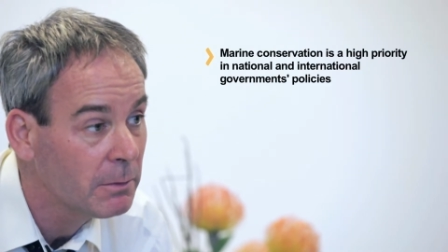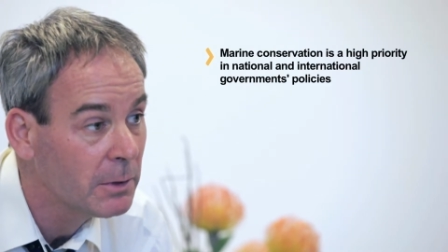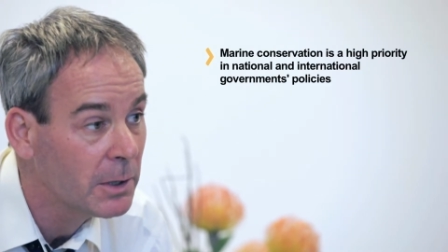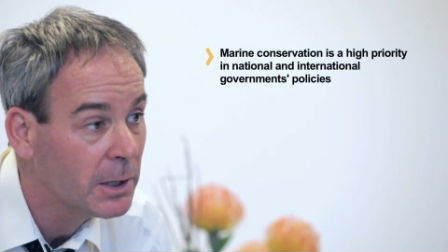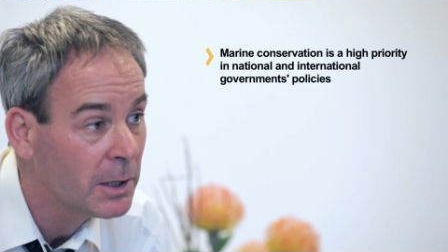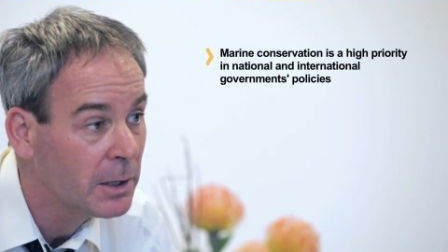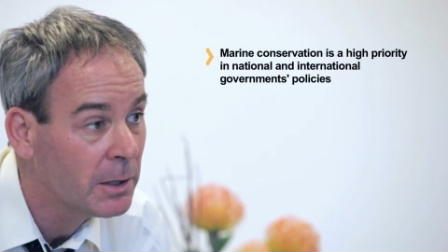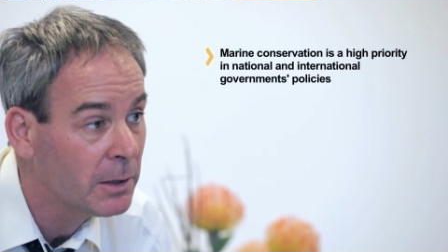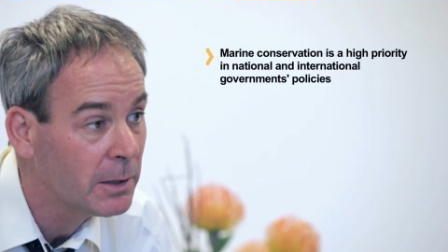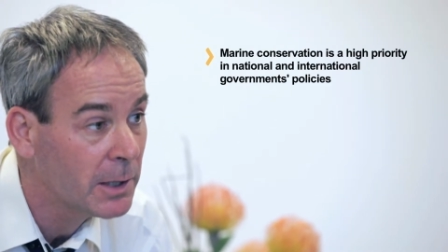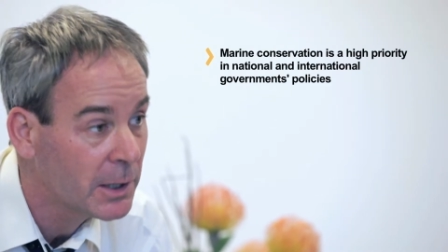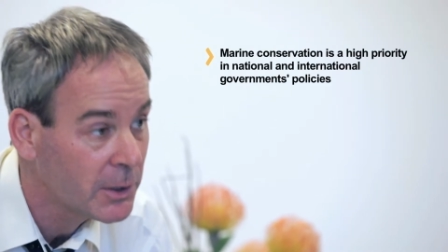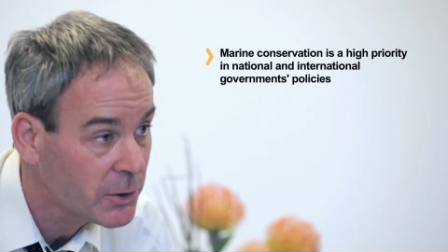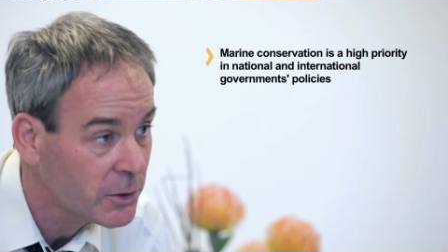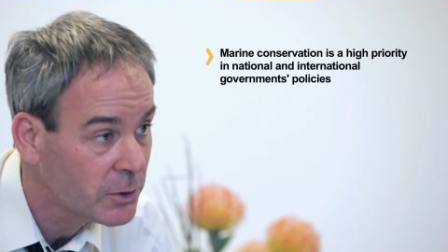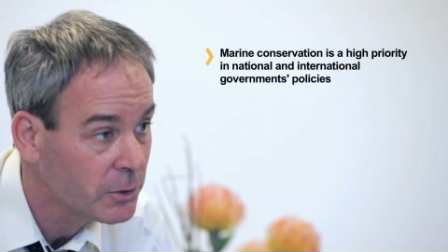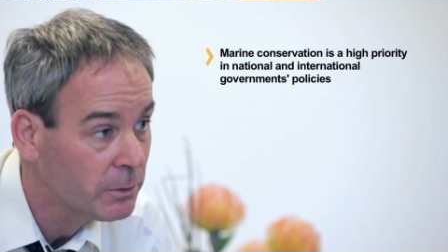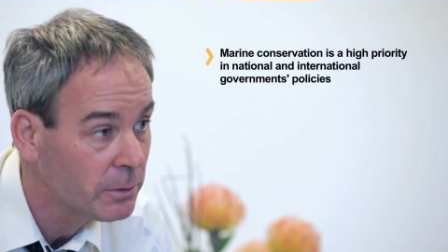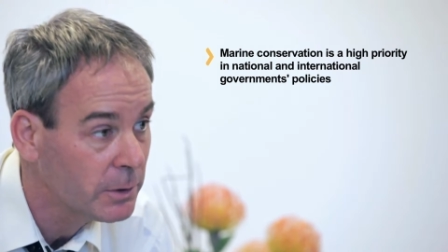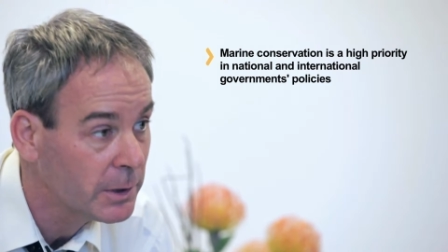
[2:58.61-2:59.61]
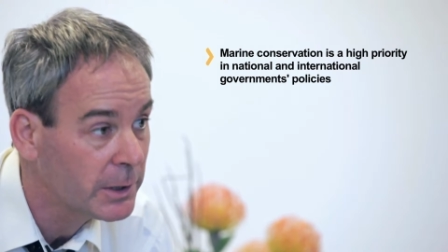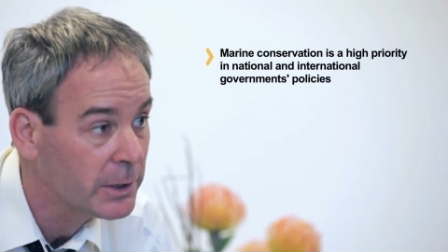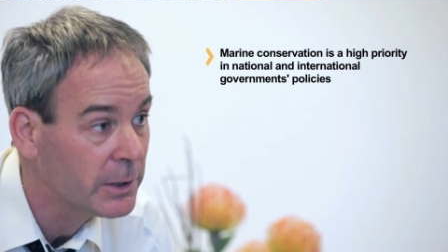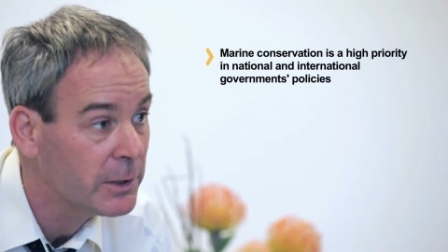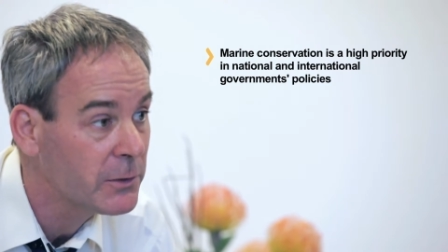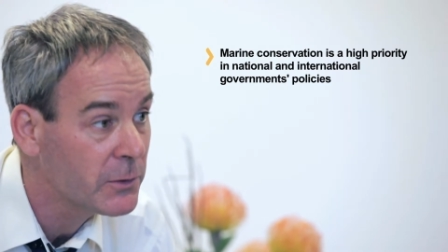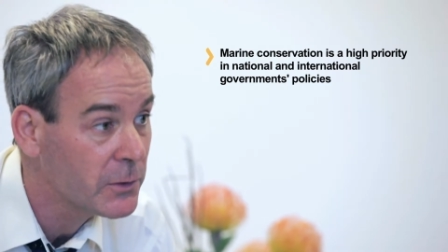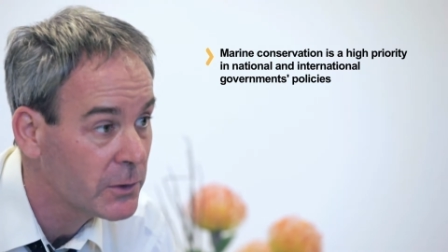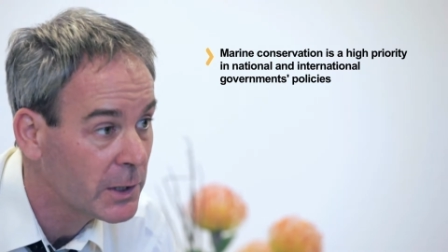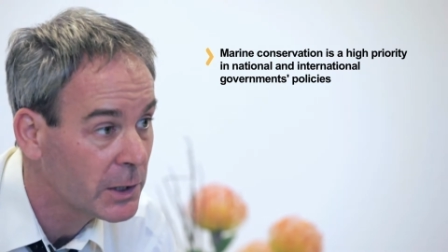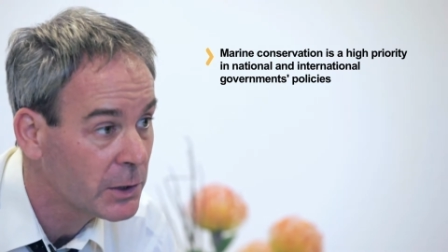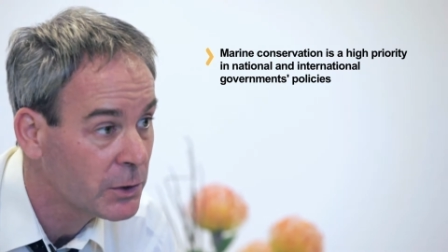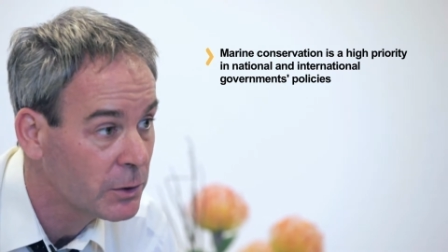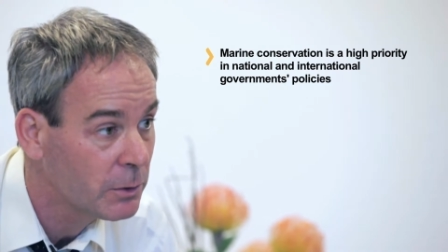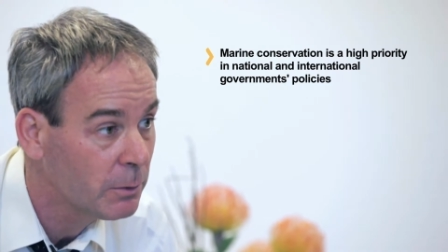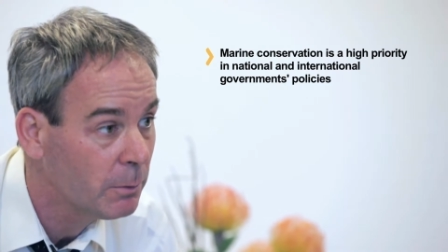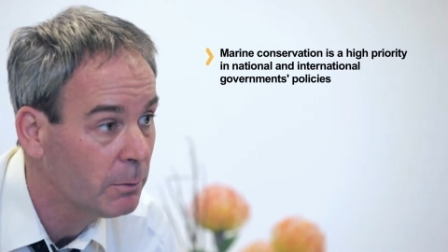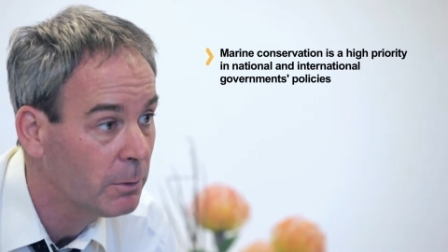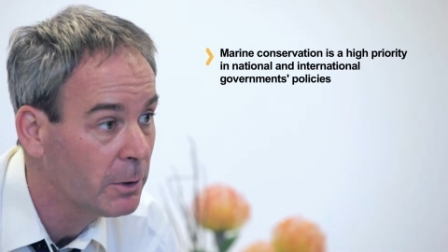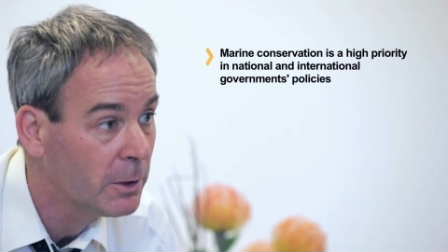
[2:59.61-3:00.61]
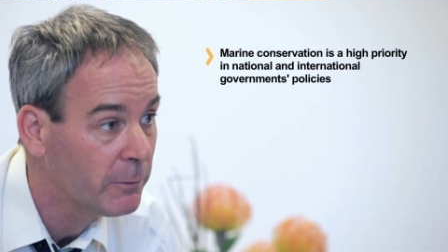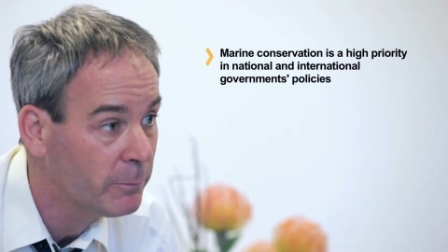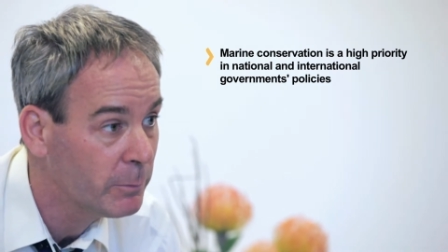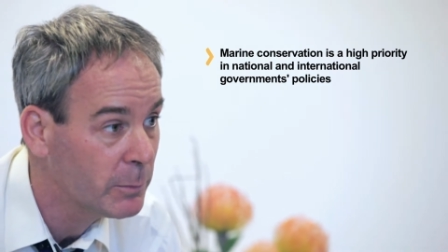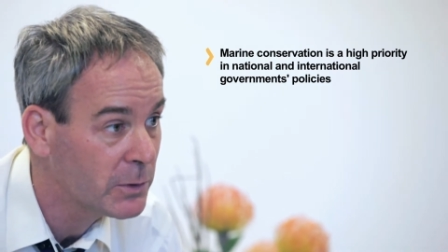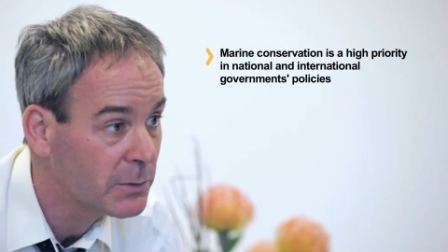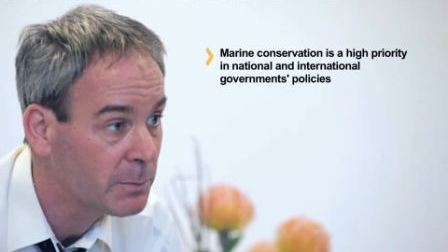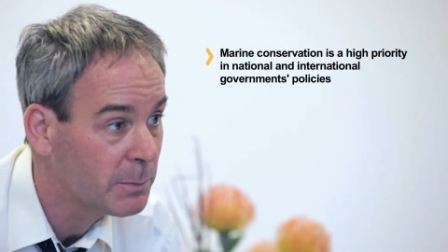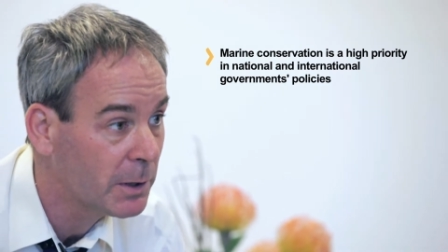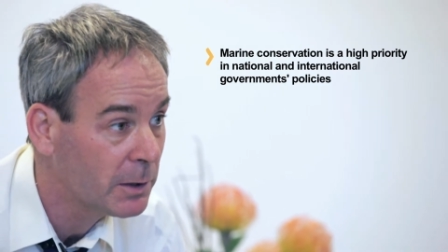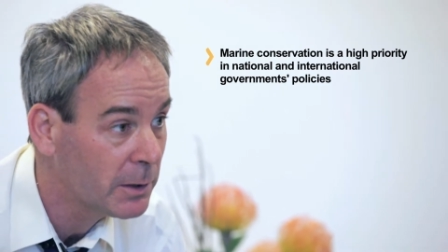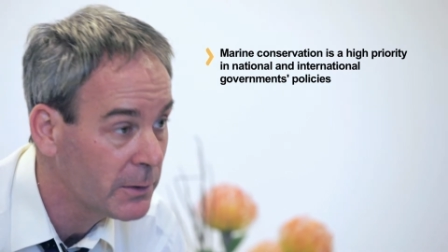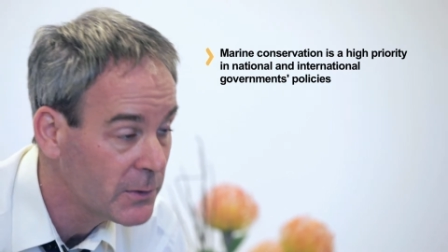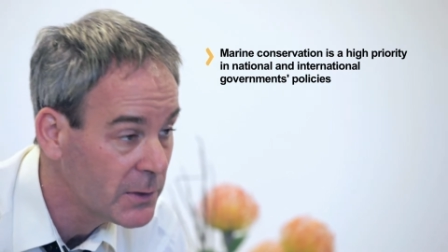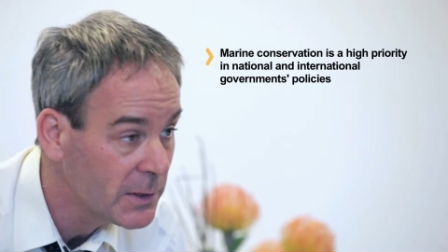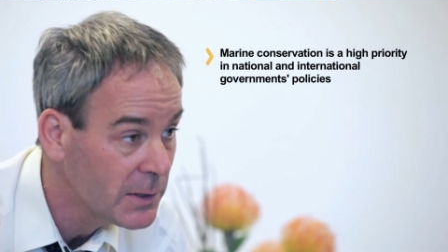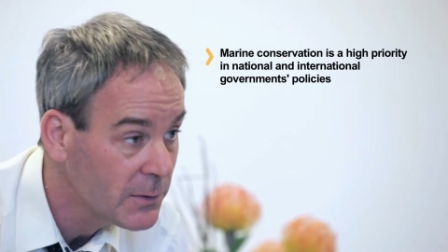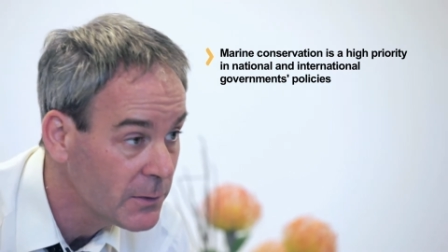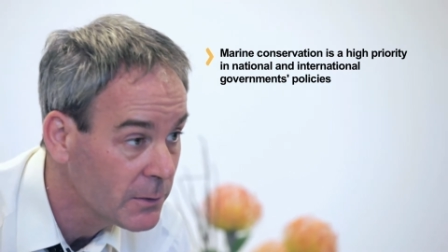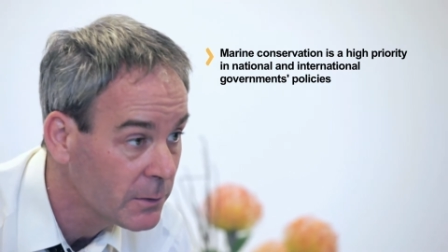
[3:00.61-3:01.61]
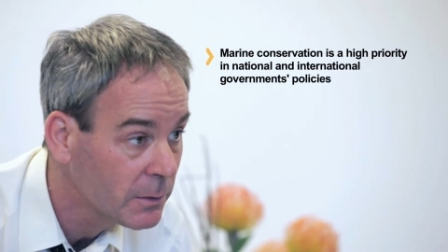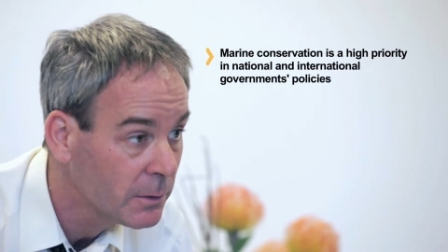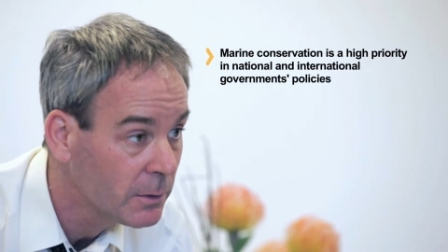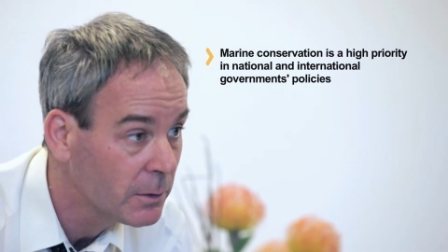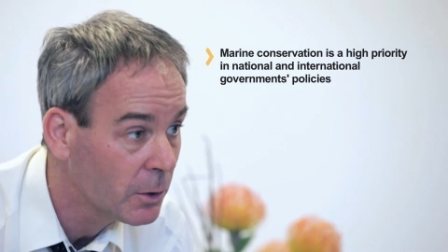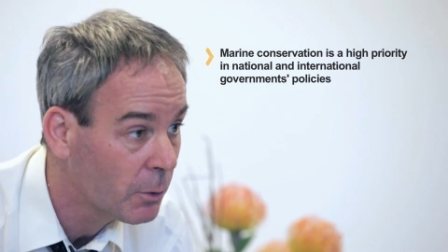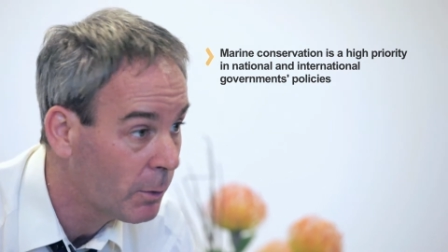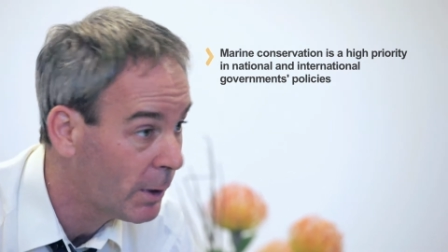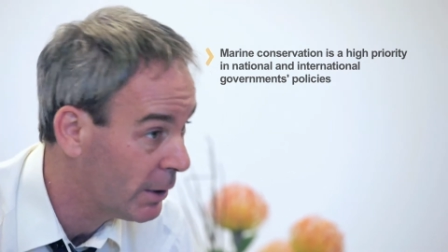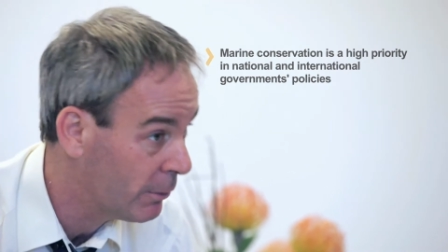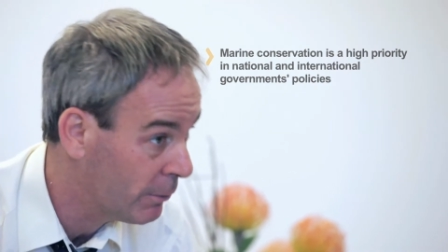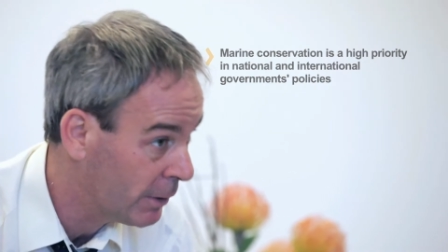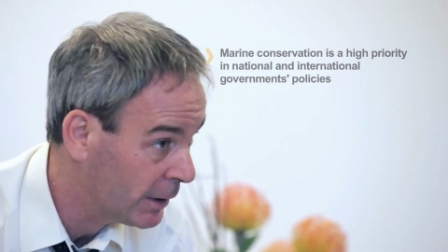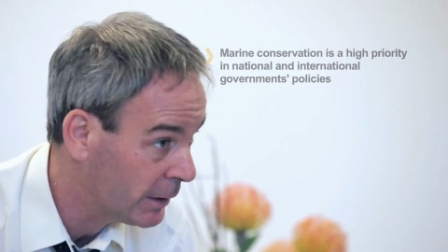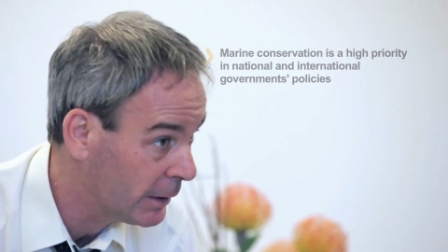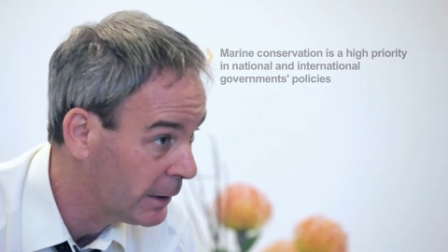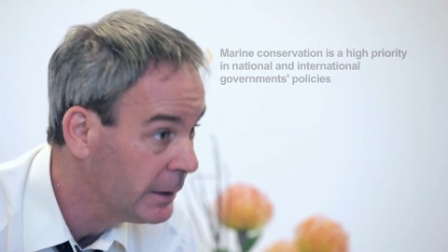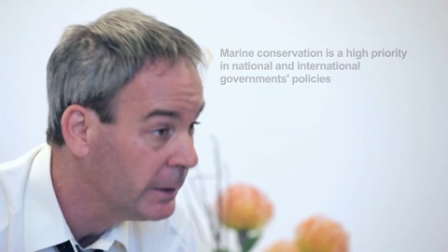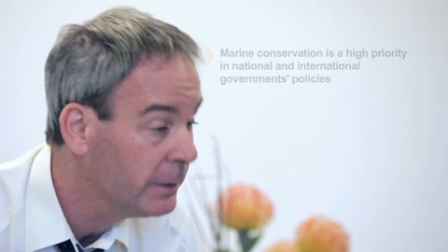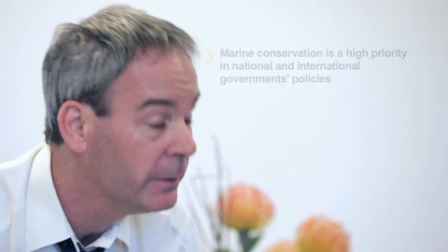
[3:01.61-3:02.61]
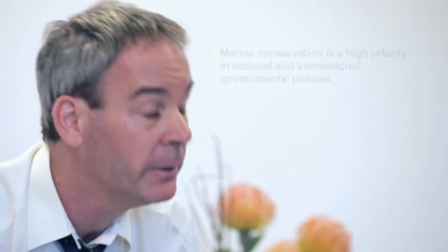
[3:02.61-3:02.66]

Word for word: in national and international governments' policies, quite rightly.